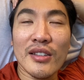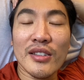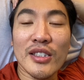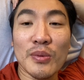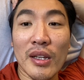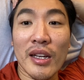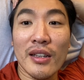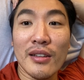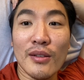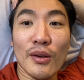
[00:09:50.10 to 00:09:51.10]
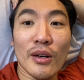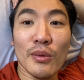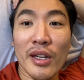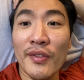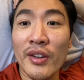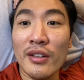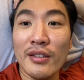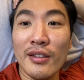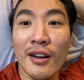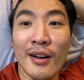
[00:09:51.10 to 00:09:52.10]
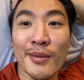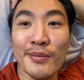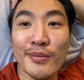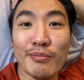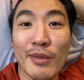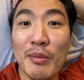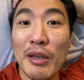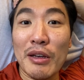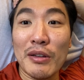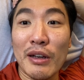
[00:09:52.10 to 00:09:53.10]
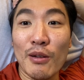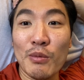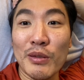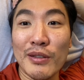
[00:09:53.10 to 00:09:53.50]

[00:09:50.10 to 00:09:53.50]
swelling or whatever. Maybe it could help.